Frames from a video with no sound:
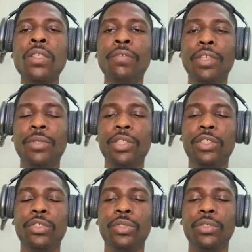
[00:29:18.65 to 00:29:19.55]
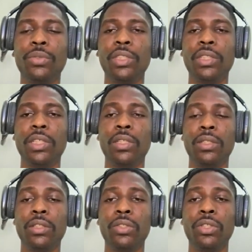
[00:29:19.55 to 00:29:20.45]
various stress-related,
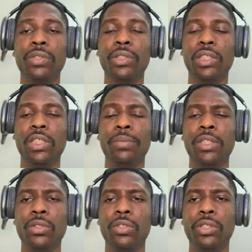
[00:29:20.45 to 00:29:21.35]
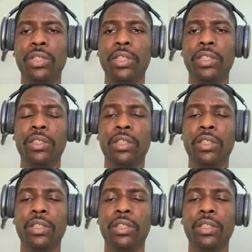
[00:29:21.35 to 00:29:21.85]
even sleep disorders,